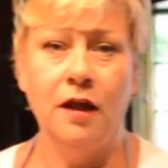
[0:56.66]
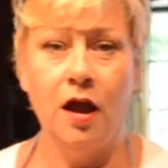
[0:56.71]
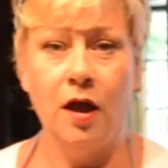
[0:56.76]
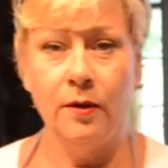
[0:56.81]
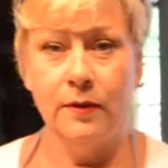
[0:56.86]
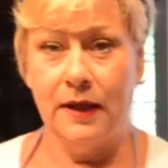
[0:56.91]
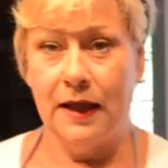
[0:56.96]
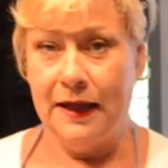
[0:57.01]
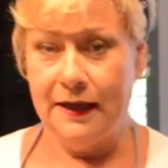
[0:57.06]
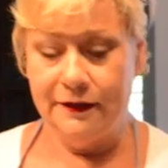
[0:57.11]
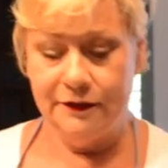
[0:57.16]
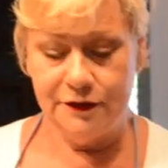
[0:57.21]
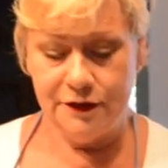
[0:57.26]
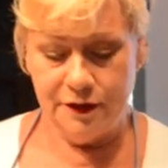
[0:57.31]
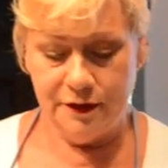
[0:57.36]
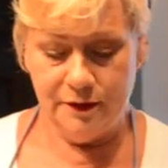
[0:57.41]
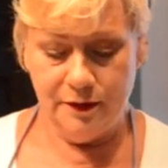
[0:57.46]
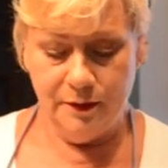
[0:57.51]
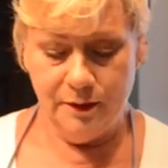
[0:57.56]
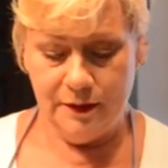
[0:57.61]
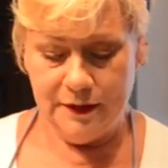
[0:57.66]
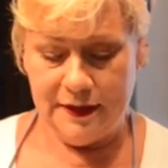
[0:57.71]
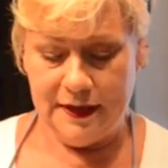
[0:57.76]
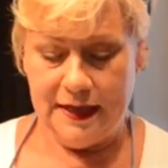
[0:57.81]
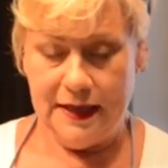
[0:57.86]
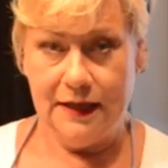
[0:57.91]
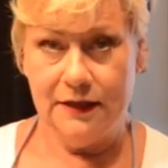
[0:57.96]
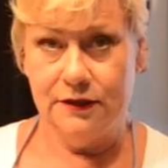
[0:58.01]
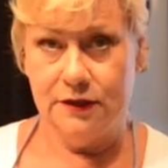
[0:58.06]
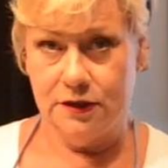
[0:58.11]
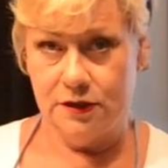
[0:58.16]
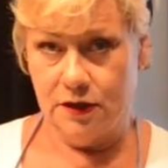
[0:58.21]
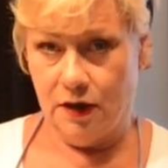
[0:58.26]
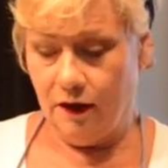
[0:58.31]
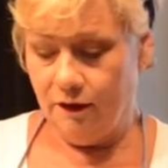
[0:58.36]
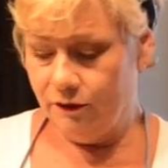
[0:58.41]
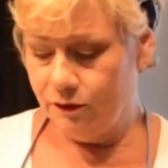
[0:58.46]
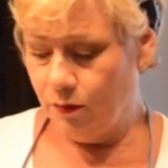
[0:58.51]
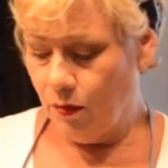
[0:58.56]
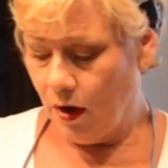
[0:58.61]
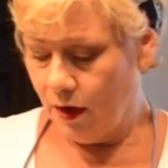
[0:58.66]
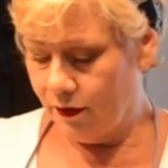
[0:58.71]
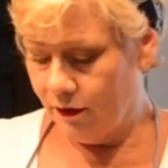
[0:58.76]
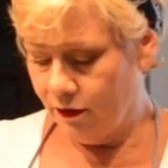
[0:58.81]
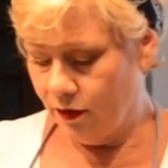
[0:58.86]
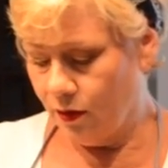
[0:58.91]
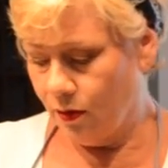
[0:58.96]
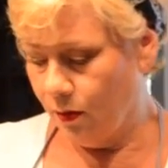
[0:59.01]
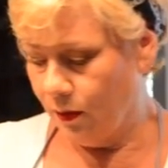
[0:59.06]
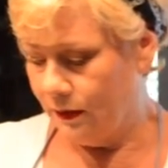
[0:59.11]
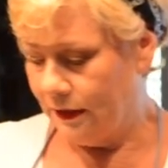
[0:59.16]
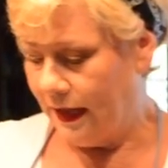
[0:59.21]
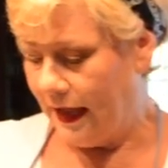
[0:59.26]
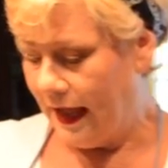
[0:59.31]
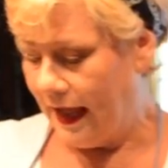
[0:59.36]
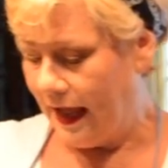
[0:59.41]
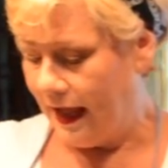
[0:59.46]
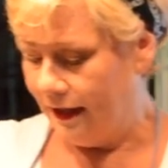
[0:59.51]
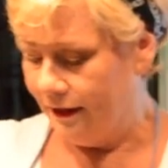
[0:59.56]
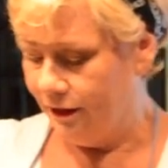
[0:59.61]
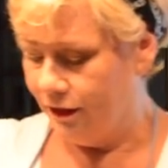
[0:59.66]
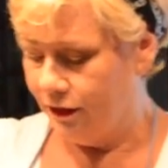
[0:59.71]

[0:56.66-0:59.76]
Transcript: Okay, to the dissolved water, you're going to add